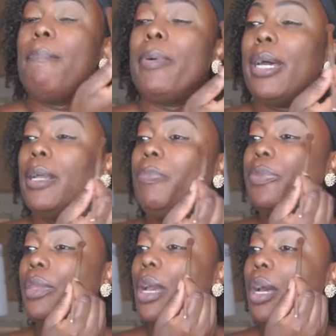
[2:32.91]

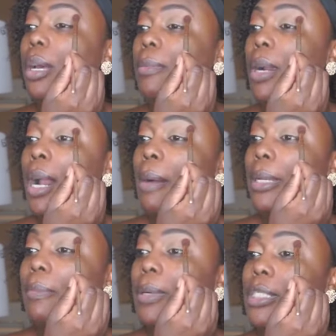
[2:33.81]
but, uh, or how
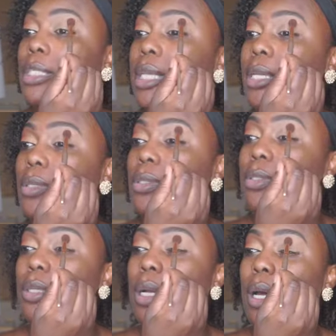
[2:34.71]
many brushes I
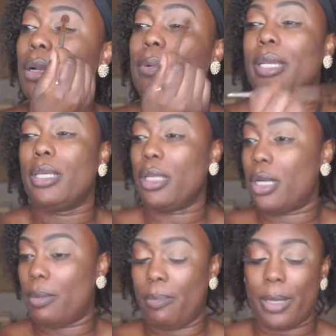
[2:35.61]
use on a
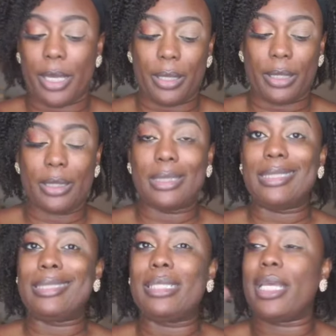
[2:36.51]
regular, but
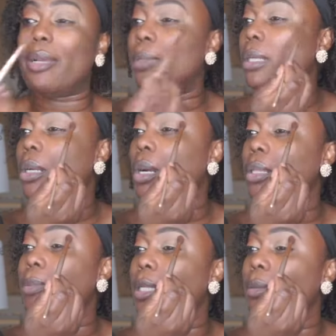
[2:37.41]
today we need
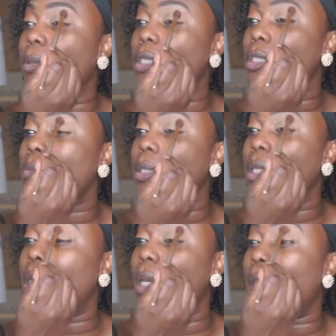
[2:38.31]
all the blending brushes we
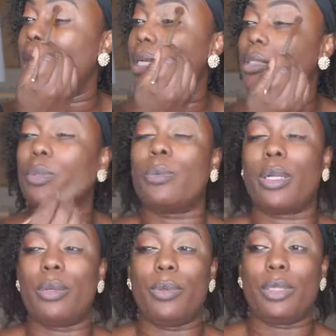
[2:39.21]
can get because we're
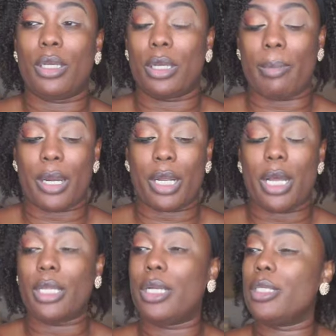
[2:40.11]
working with a good amount of
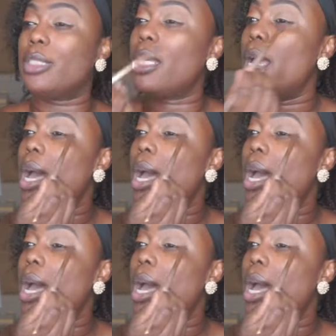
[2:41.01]
colors.